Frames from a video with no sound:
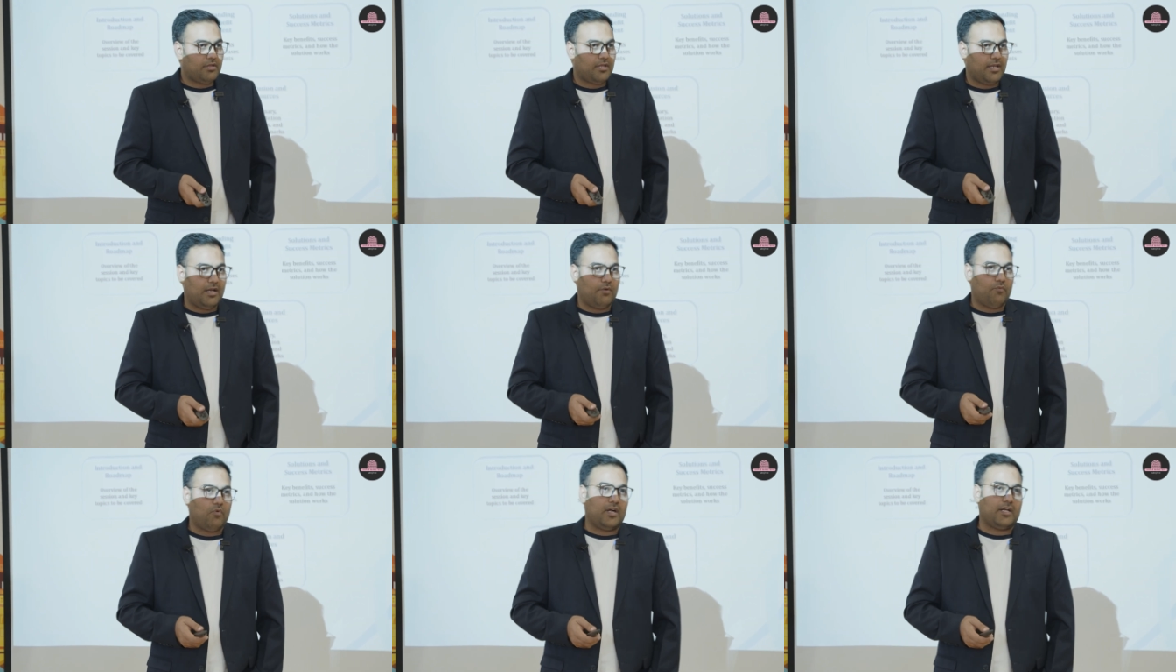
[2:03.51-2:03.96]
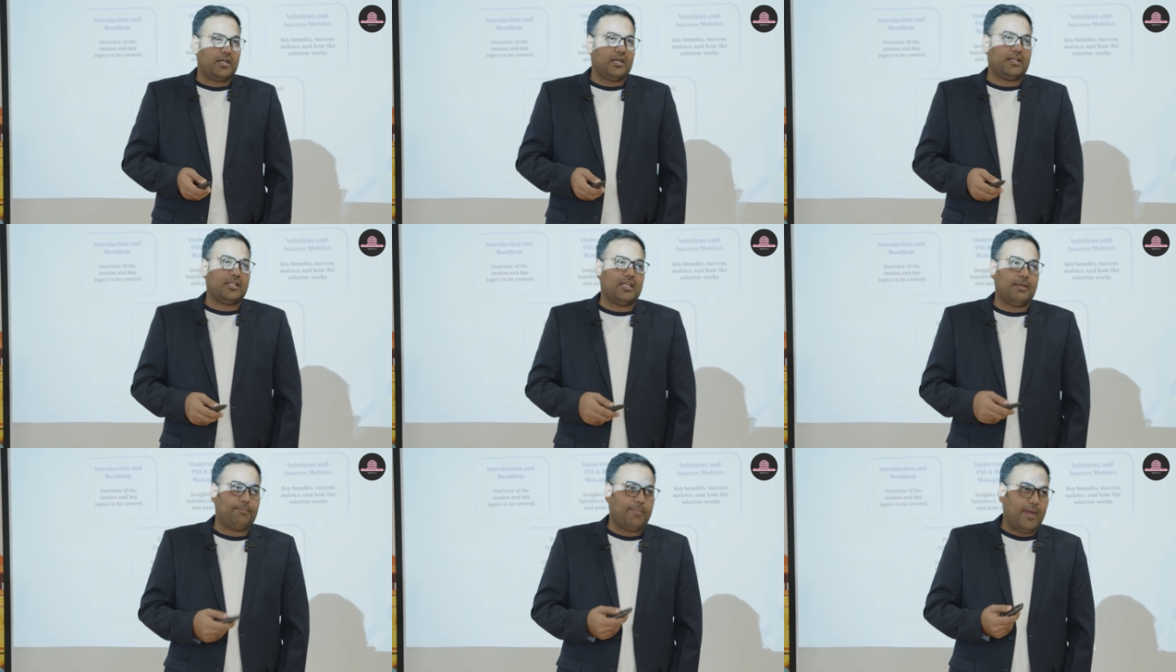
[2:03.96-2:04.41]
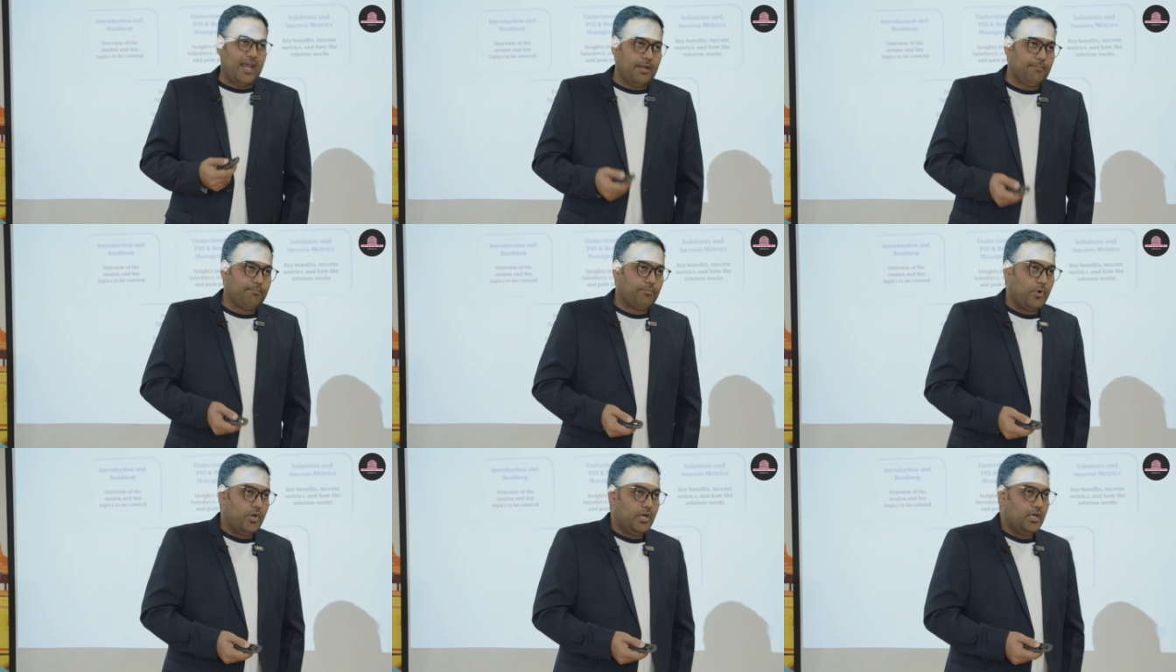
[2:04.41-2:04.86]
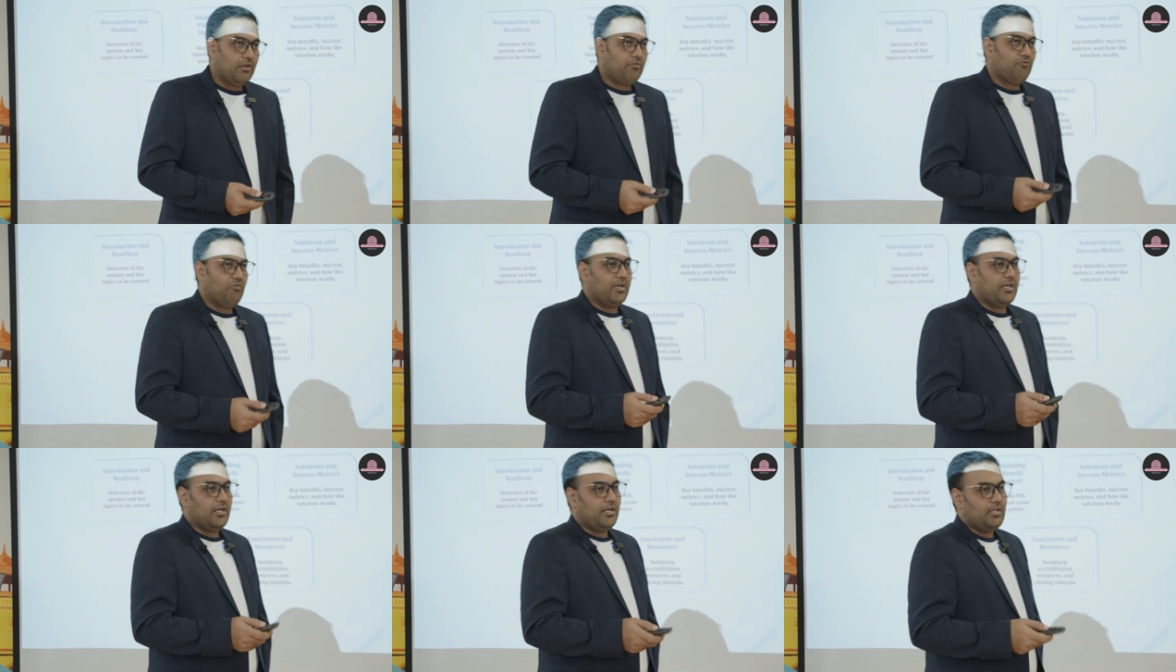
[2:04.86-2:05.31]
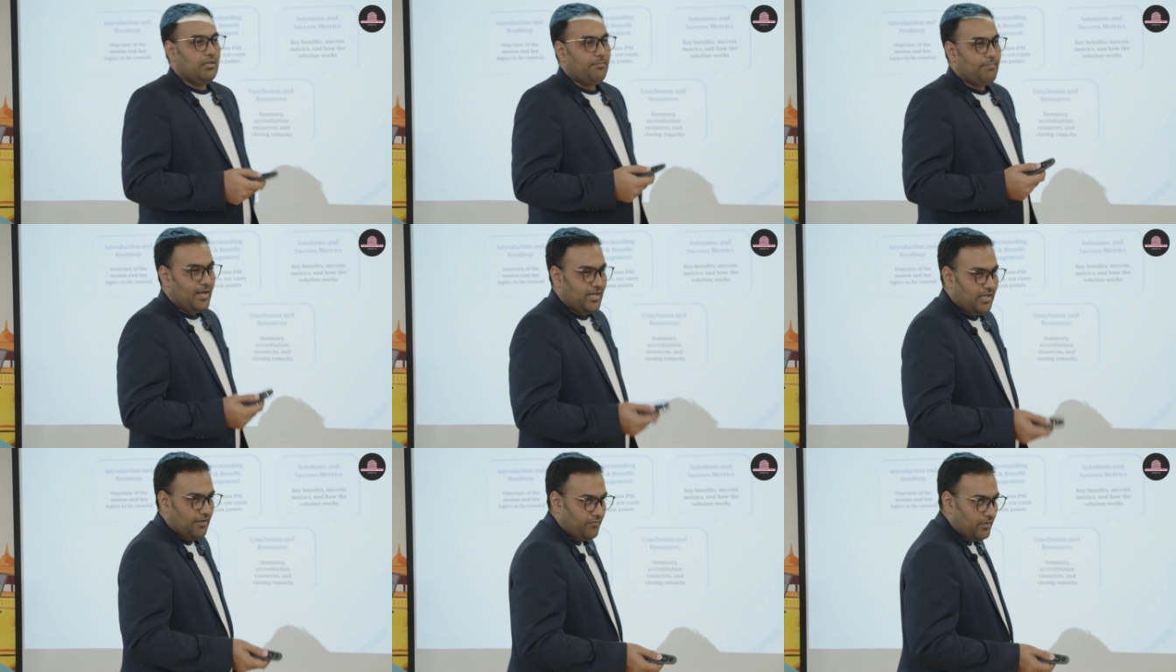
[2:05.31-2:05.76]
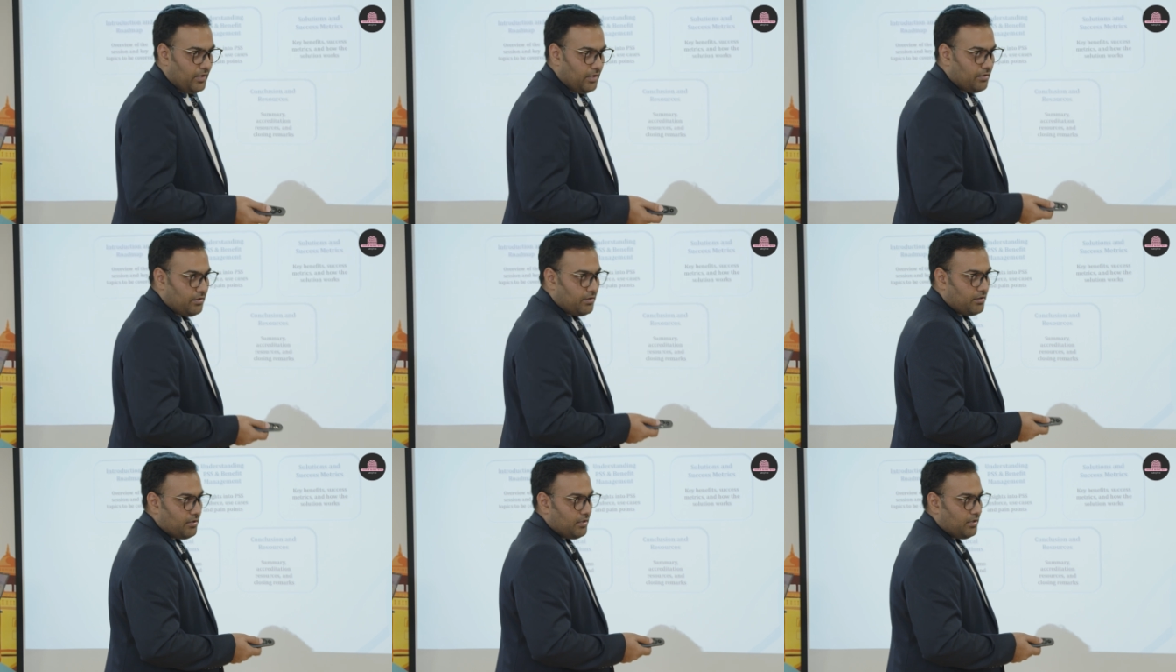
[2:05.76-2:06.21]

and what are the pain points, what are the benefits